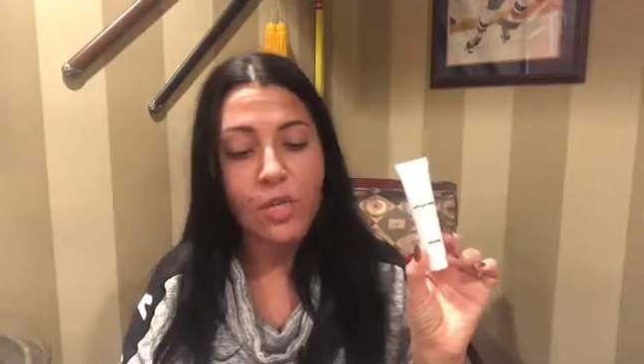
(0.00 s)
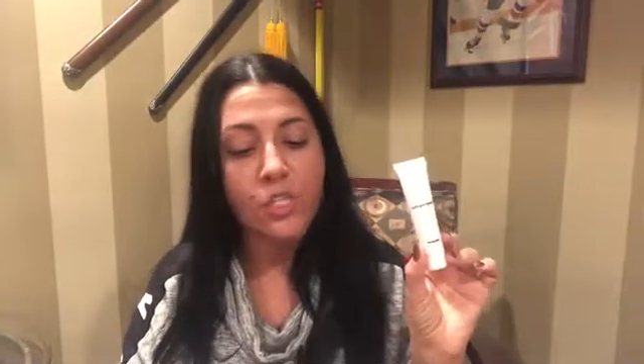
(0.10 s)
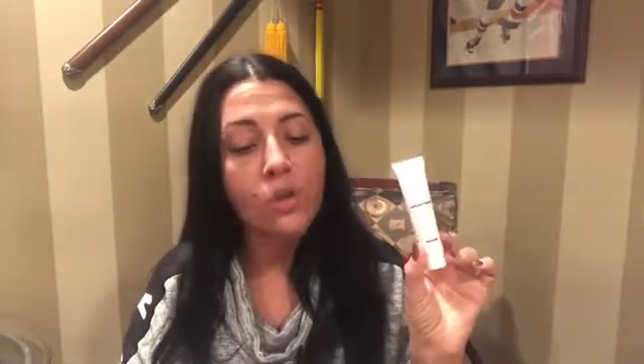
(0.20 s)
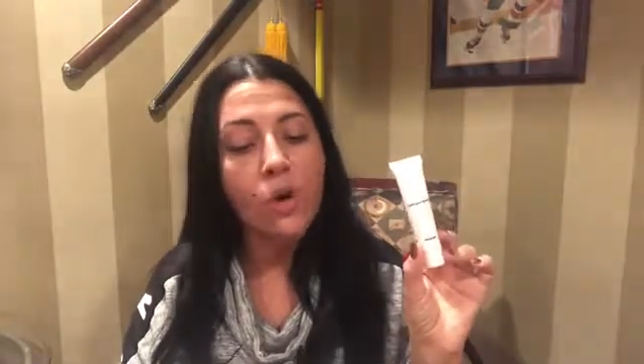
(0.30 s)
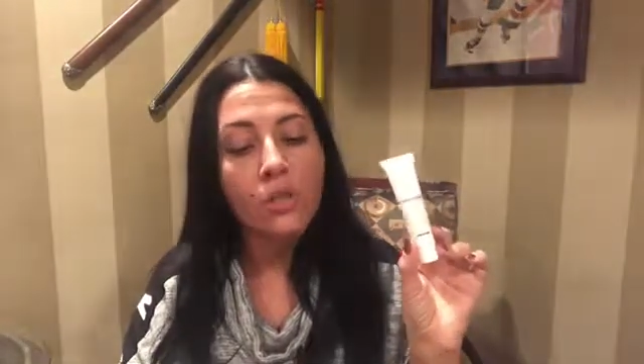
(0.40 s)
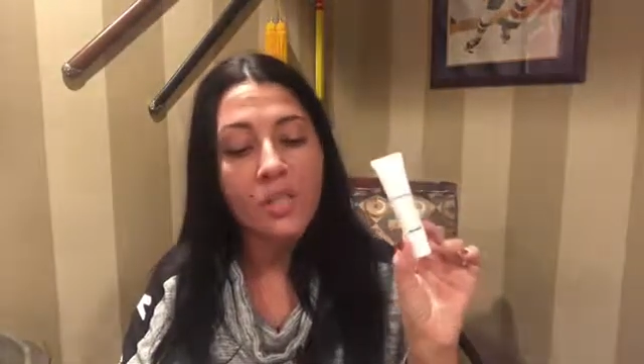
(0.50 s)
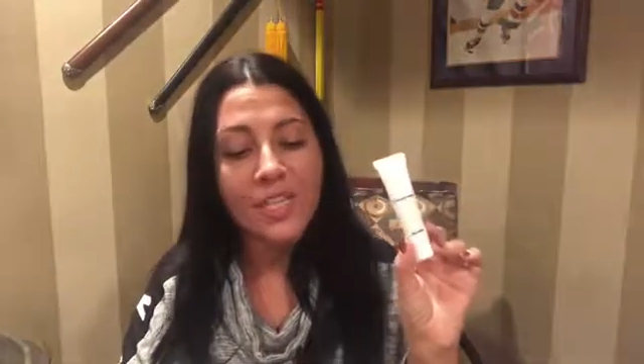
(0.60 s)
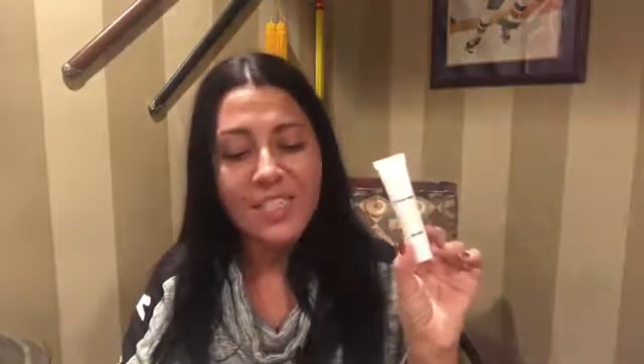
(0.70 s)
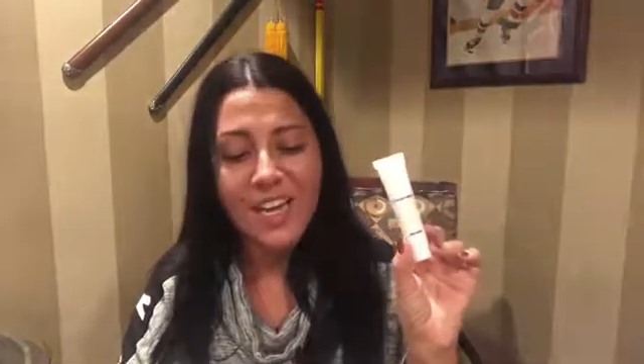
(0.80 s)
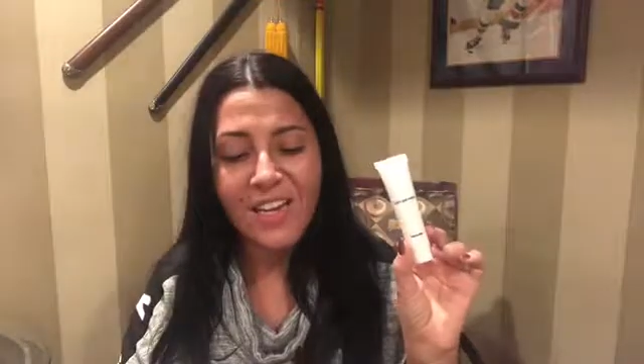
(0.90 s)
It's called
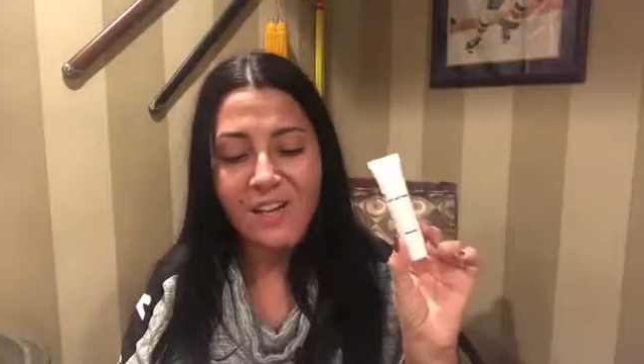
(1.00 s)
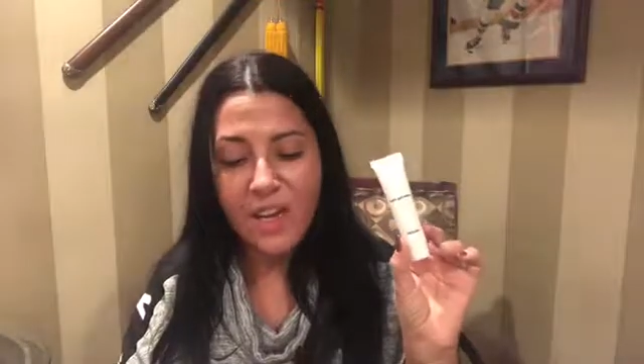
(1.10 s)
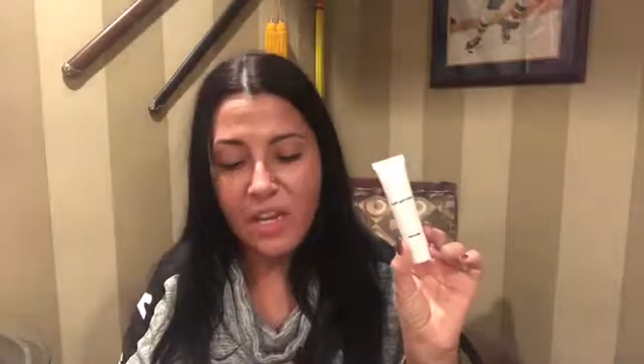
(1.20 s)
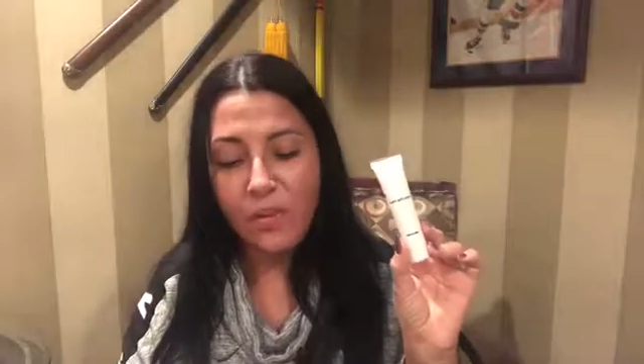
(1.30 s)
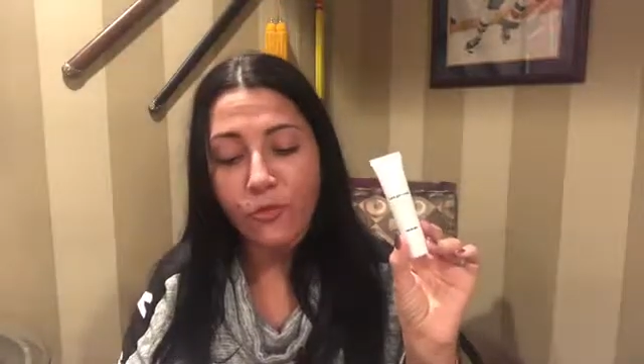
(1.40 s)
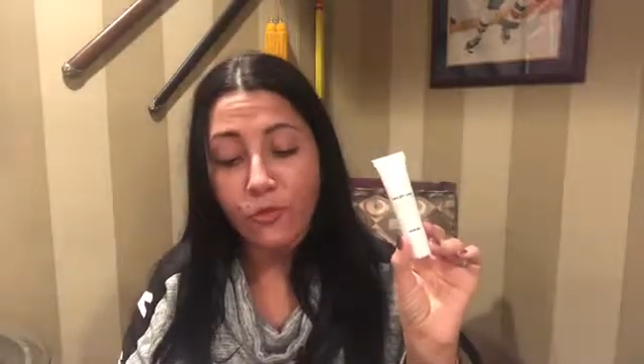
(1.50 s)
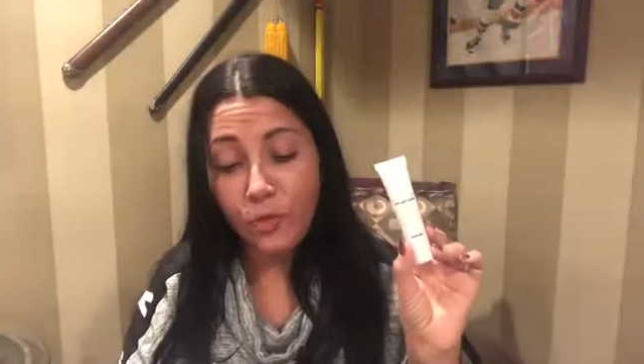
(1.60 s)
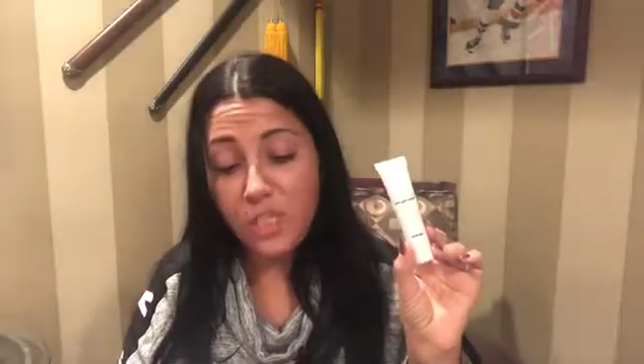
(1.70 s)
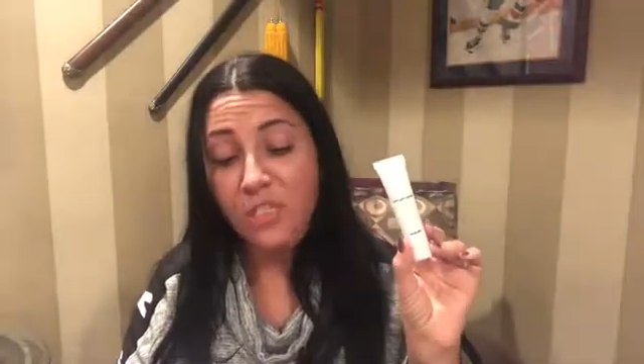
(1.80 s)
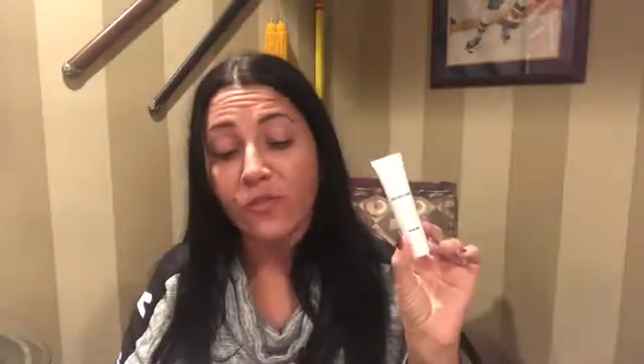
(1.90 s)
Let's Get Naked
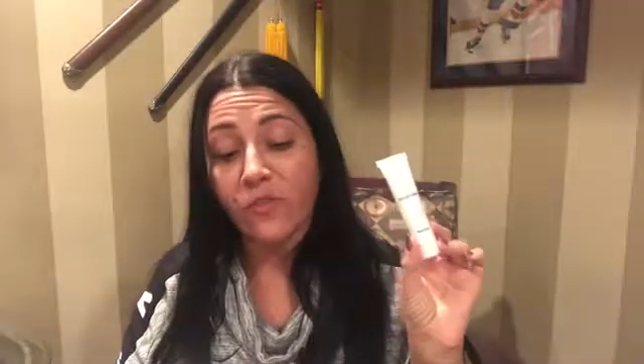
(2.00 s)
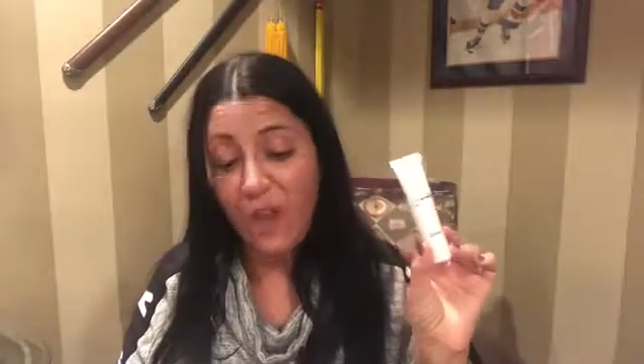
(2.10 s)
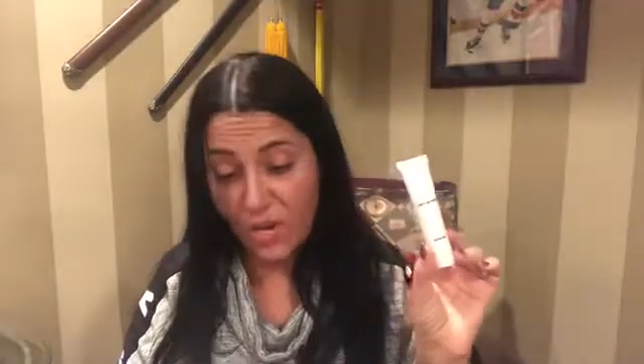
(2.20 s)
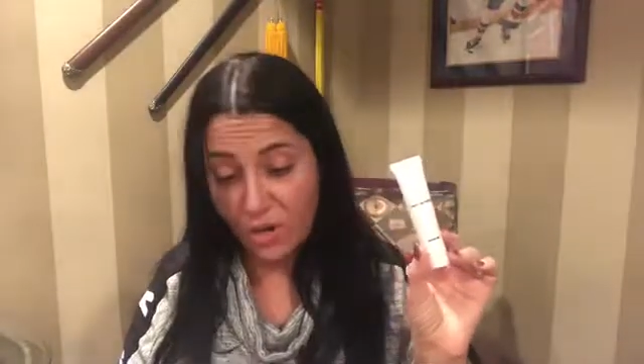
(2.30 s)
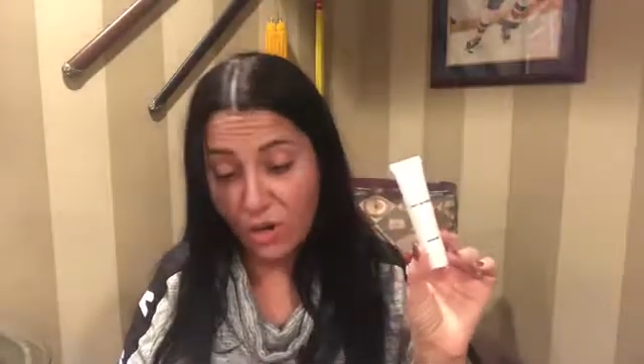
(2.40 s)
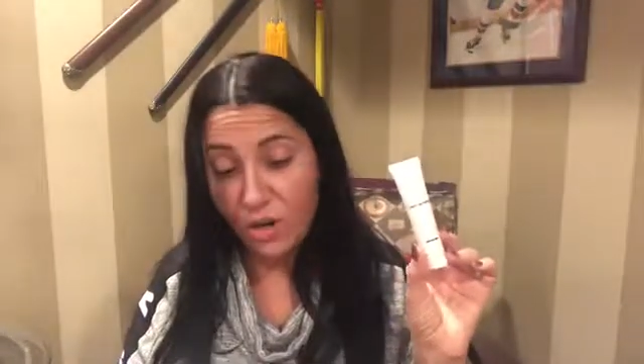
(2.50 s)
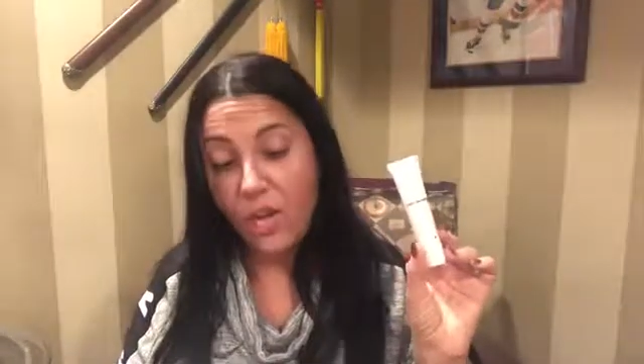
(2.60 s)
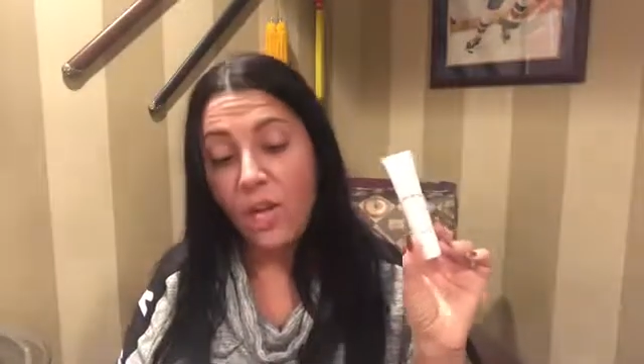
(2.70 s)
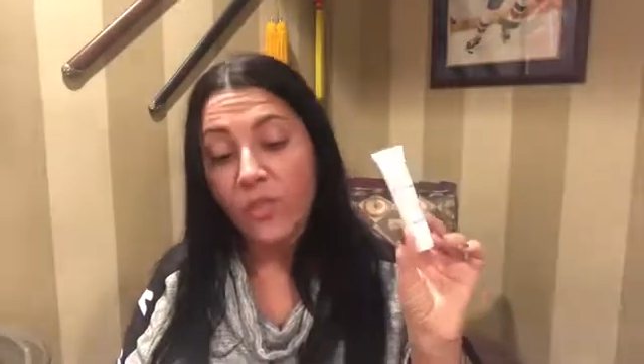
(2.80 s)
Frizz Fighter.